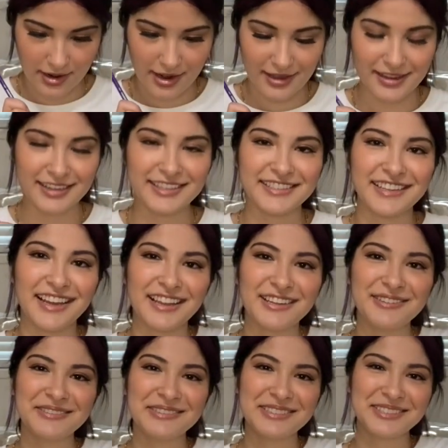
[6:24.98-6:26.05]
This yellow
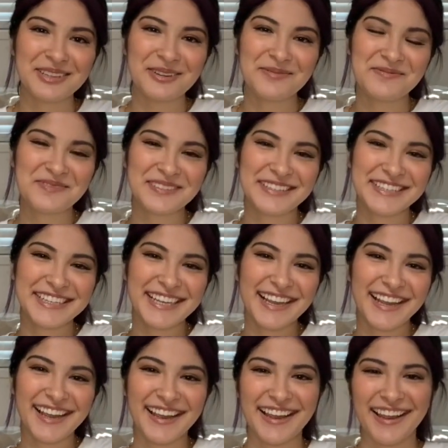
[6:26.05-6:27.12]
is so
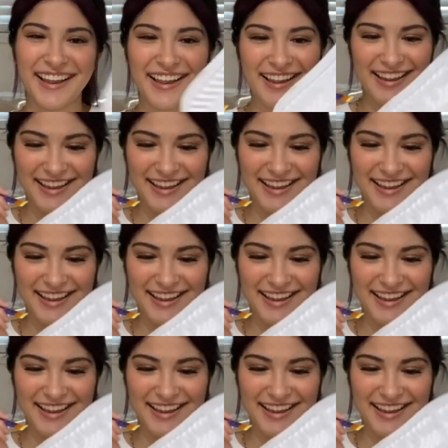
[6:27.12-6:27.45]
pretty.